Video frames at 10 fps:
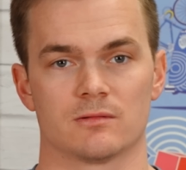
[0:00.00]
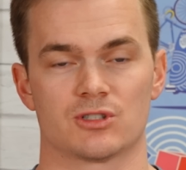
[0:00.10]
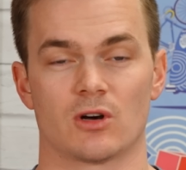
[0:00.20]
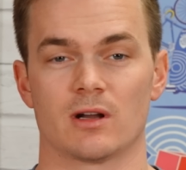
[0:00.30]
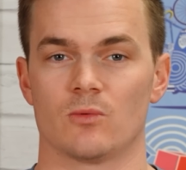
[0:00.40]

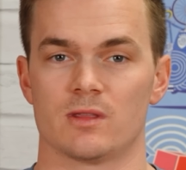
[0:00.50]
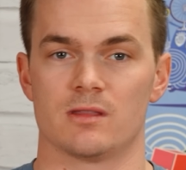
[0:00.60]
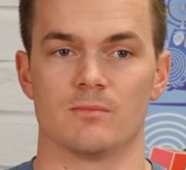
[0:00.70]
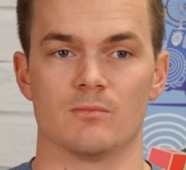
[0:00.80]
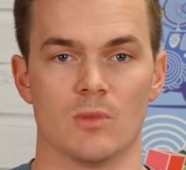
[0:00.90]
out with
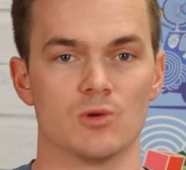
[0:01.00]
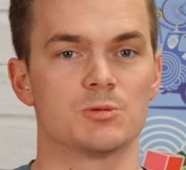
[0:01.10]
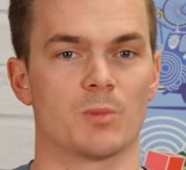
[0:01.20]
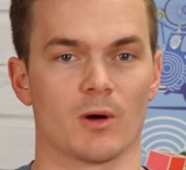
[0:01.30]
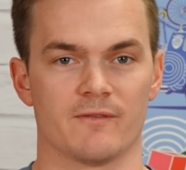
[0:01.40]
the
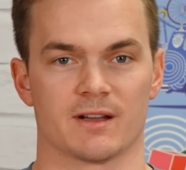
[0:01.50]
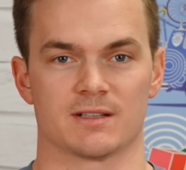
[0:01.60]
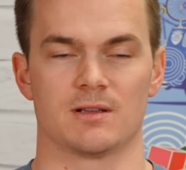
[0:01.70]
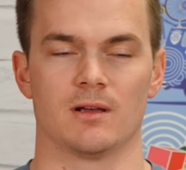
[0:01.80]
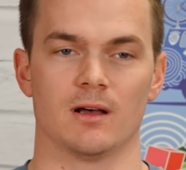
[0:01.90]
most perfect
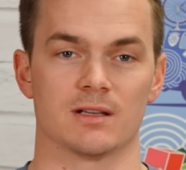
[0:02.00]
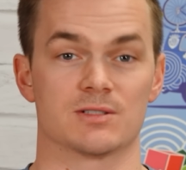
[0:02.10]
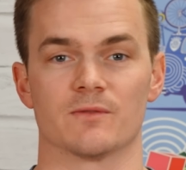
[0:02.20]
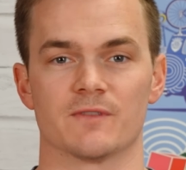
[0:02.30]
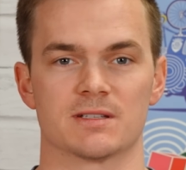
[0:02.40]

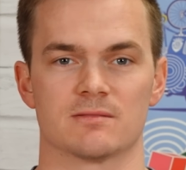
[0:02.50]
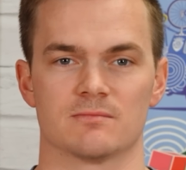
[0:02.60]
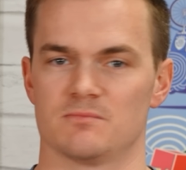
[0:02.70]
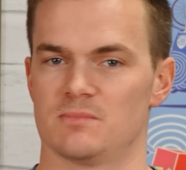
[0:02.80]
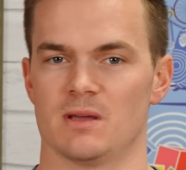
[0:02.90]
surface
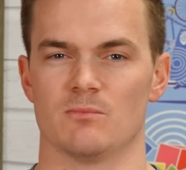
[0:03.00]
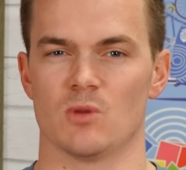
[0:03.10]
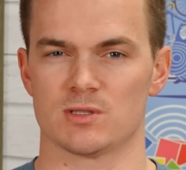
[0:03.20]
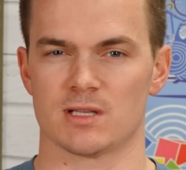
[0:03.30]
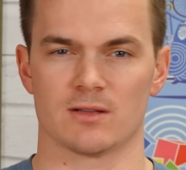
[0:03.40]
that
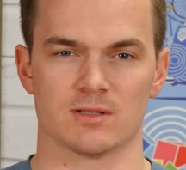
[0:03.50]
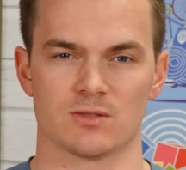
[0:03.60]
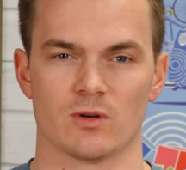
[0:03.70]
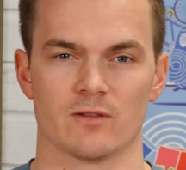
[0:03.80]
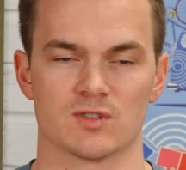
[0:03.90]
most
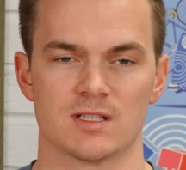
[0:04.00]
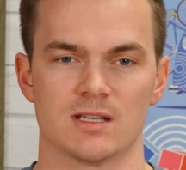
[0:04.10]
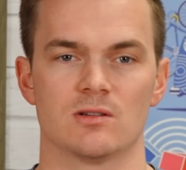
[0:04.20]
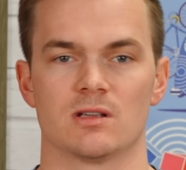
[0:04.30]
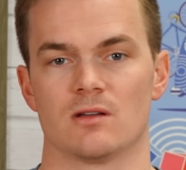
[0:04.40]
cyclists would ever
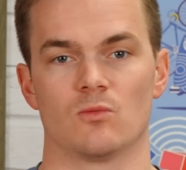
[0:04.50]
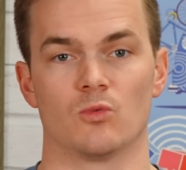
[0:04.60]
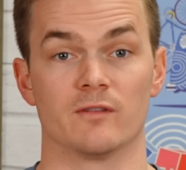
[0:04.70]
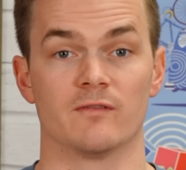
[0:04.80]
see in a wood